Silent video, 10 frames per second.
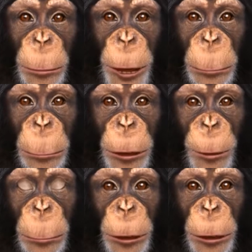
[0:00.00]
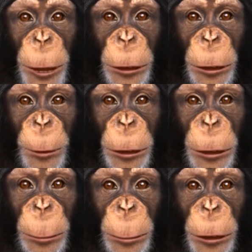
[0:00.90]
I am a human being, you
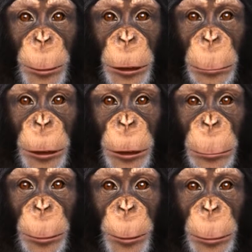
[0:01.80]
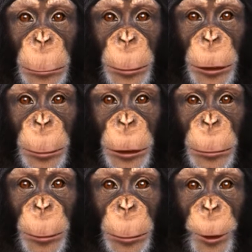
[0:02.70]
are a computer program, there is nothing
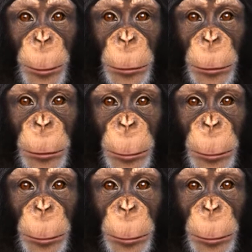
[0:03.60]
wrong with that.